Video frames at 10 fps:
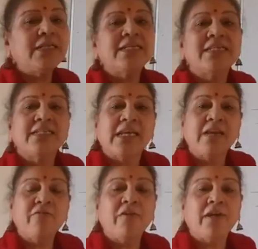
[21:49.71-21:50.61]
is at
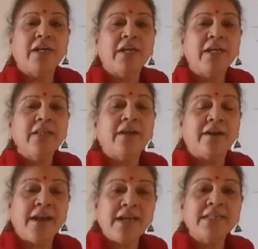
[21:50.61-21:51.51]
infinity, the
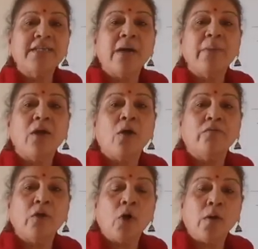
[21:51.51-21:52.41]
rays coming
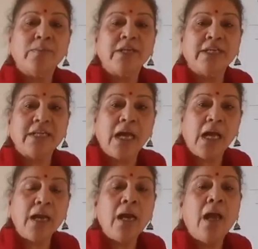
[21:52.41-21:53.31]
off the object
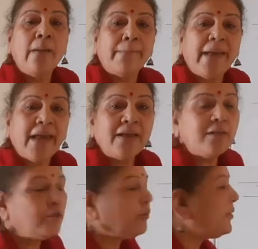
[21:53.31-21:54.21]
are
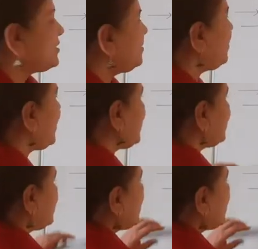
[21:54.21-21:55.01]
parallel to principal axis.